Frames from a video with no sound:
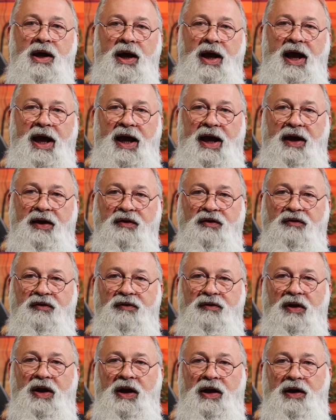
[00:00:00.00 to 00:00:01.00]

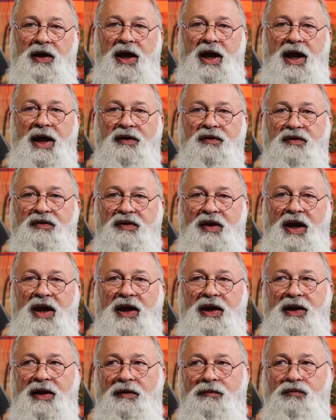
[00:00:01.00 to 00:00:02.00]
as an, as
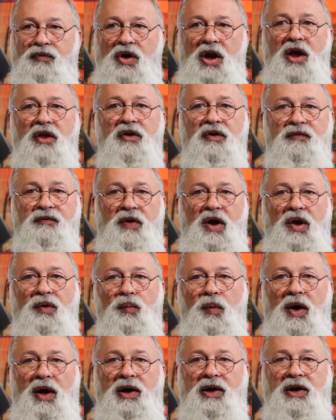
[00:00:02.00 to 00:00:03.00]
a, another
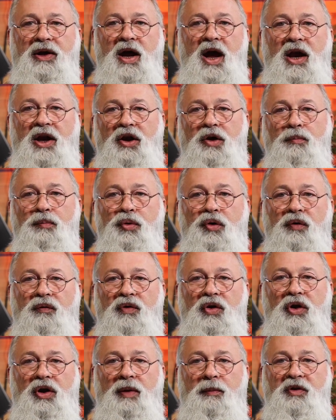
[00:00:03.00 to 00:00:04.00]
fun way to kind of improve
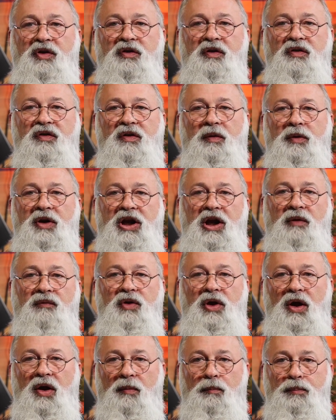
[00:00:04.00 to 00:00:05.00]
your images and give
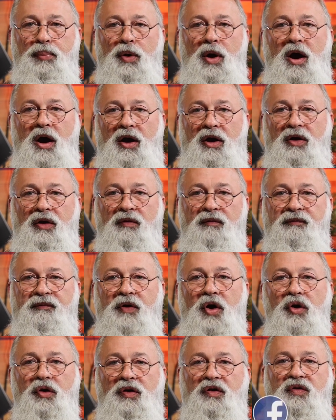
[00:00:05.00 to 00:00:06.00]
you a broader
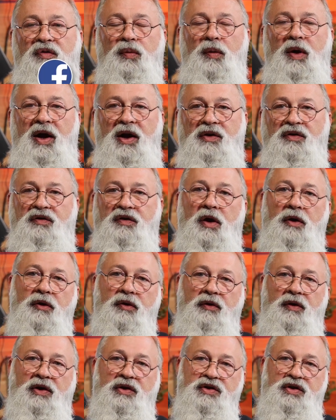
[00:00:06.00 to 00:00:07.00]
focus range
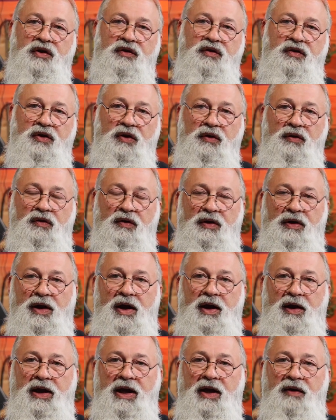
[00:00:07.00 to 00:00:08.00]
other than just using
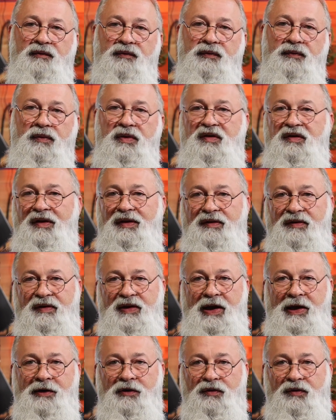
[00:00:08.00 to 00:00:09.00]
like
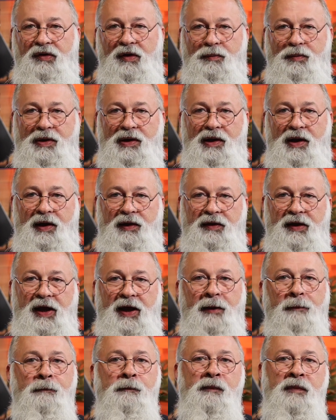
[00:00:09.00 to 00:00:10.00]
f16 or something like
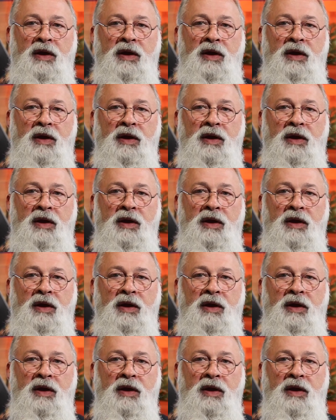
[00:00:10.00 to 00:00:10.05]
that